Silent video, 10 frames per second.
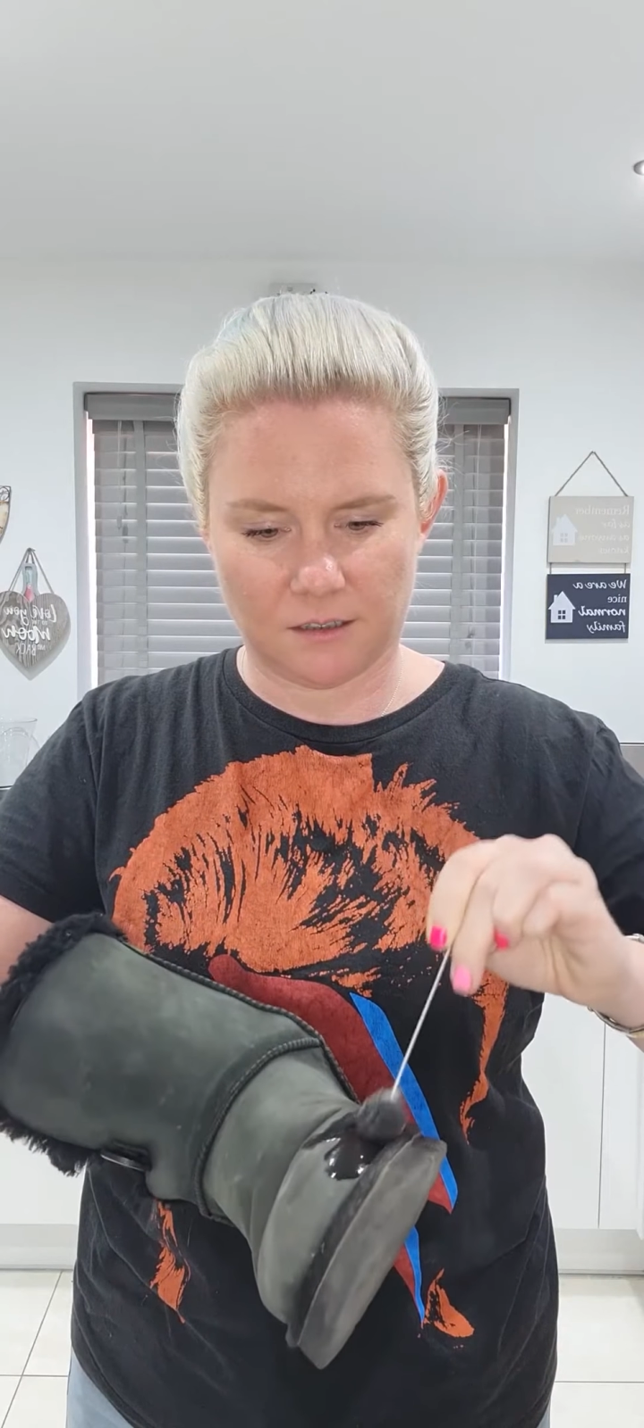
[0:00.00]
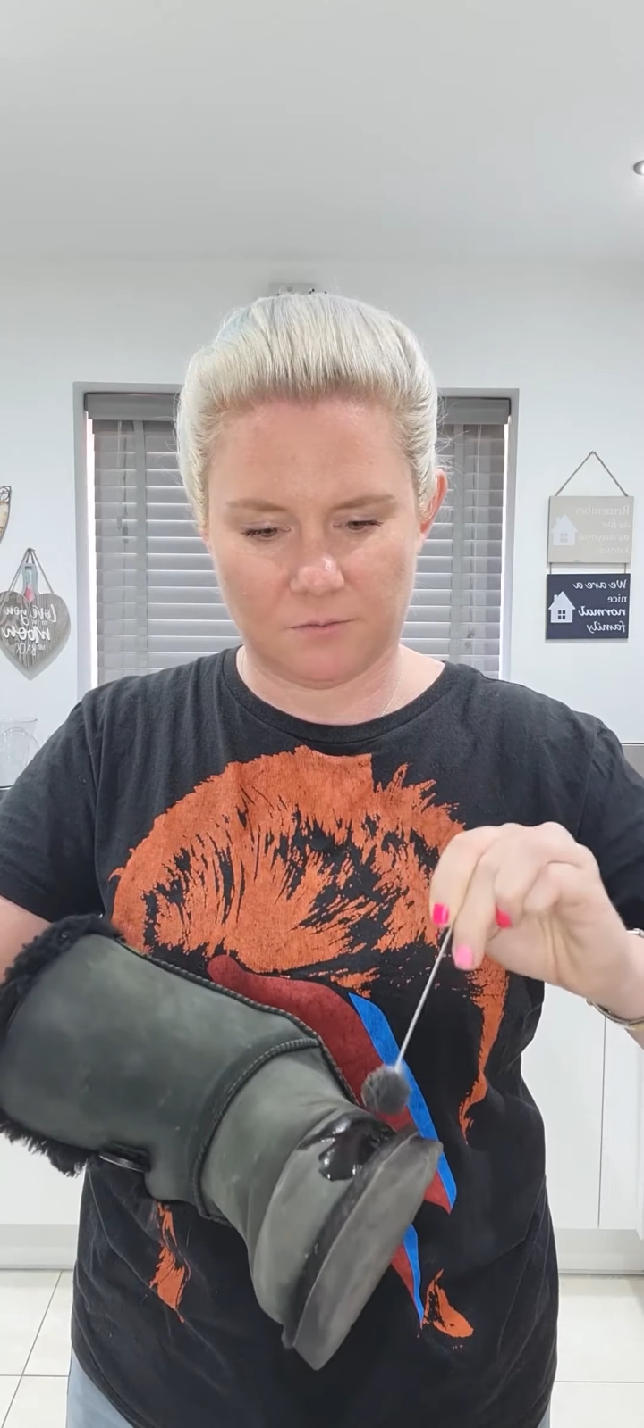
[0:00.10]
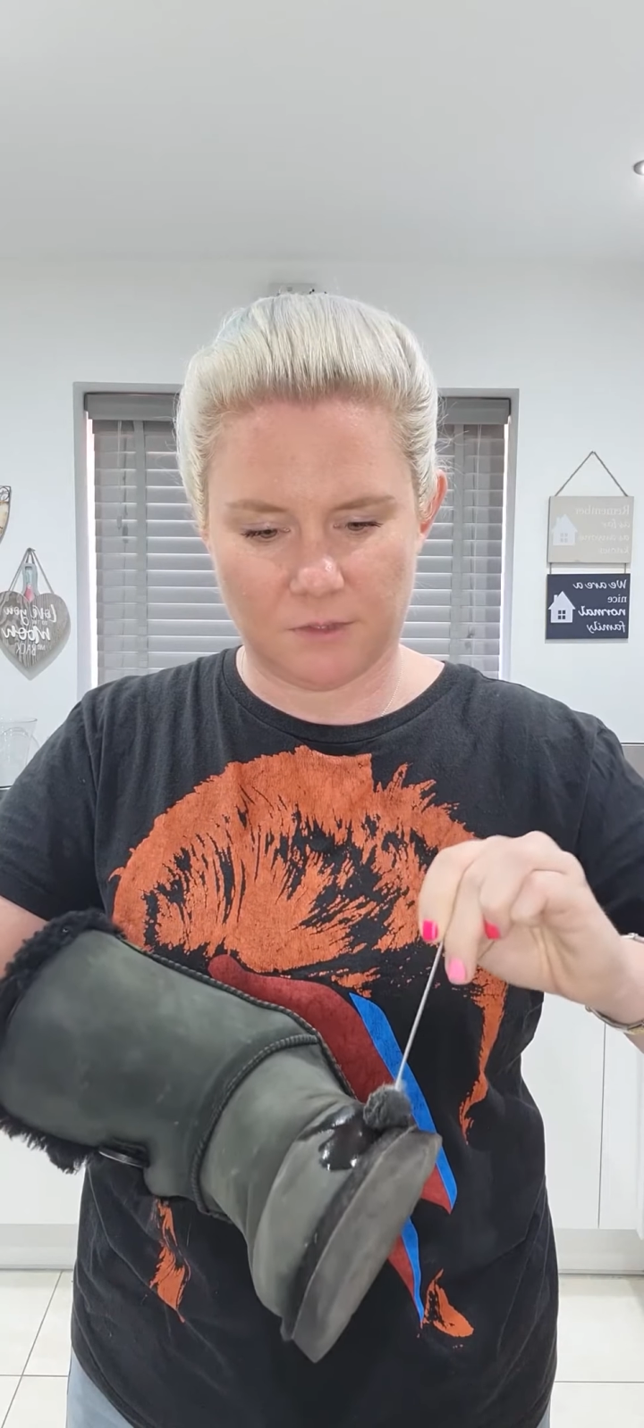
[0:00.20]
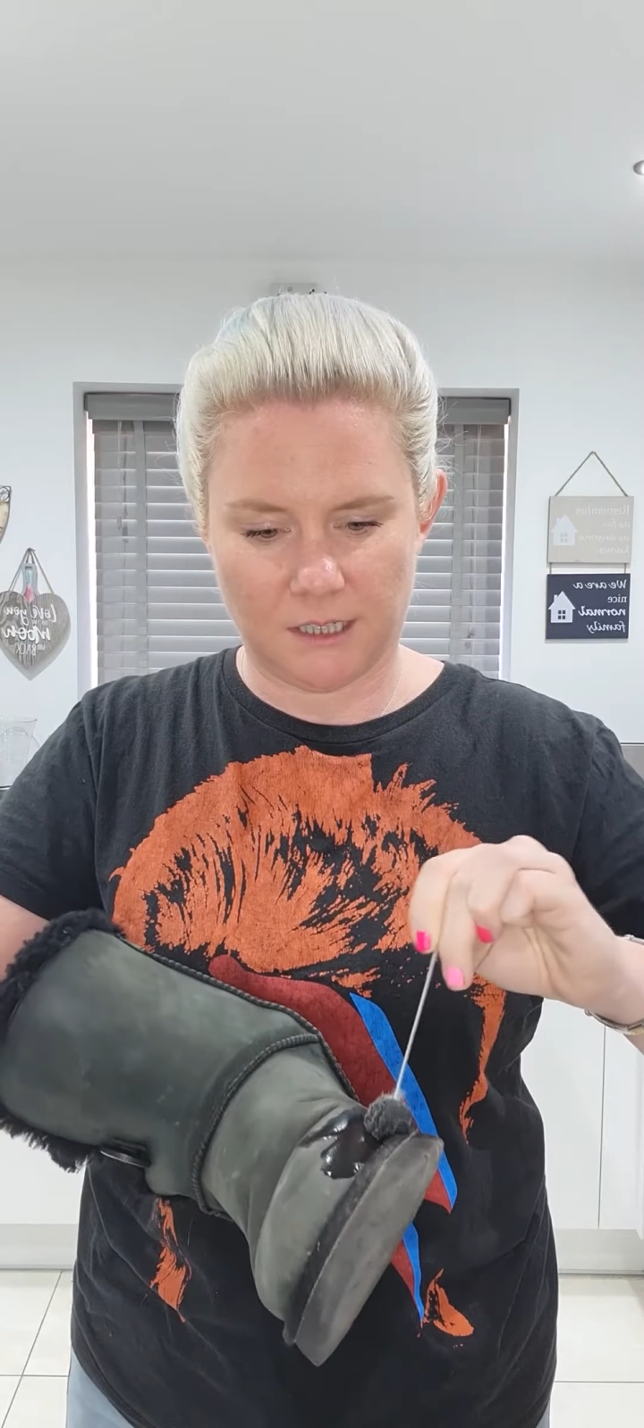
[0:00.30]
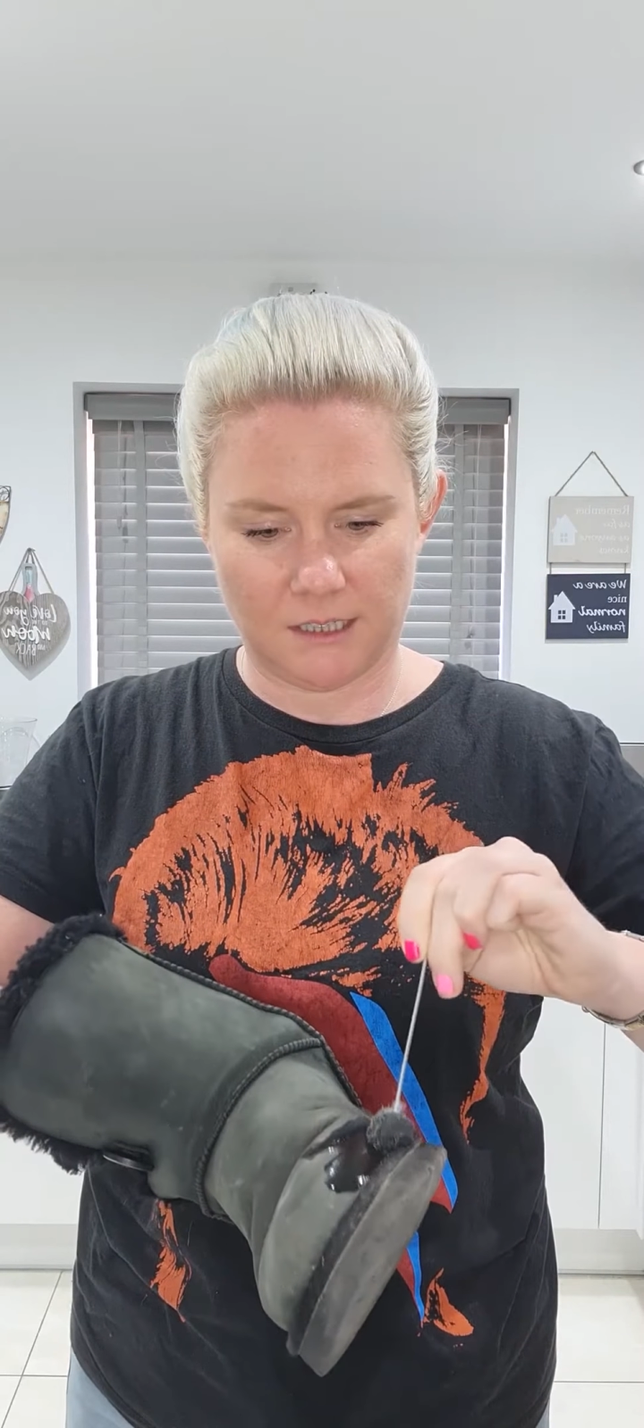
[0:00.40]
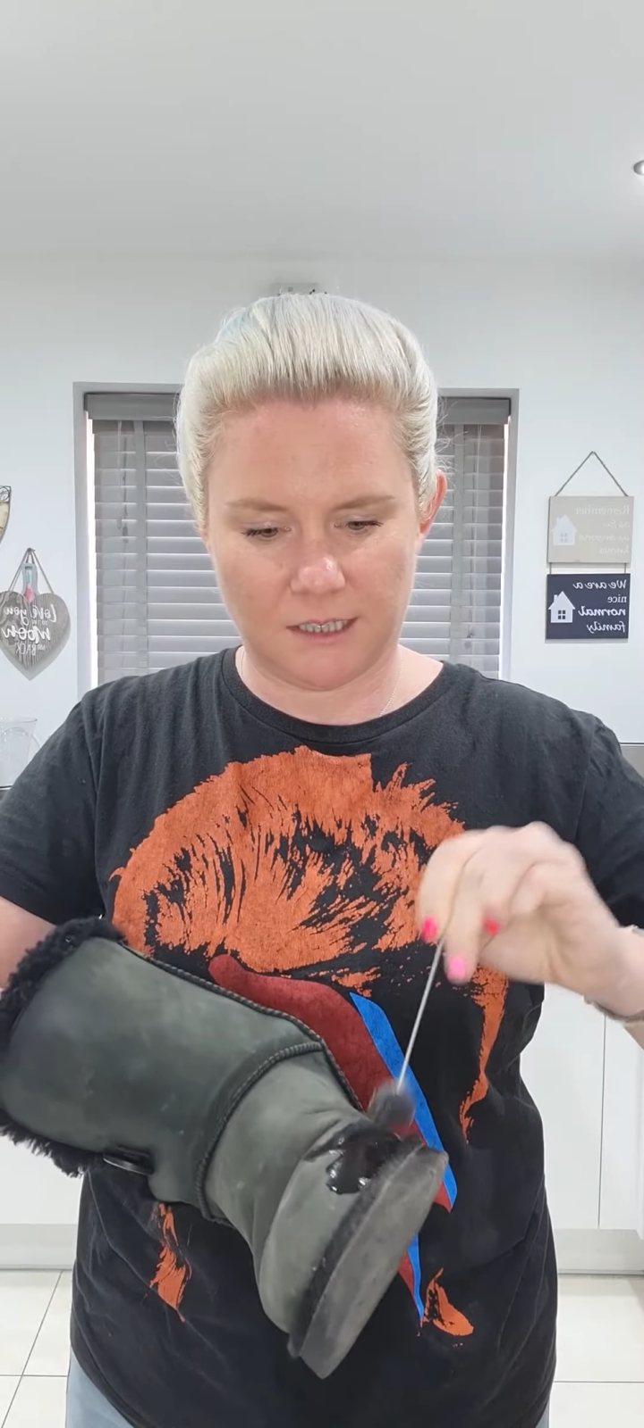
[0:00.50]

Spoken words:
it really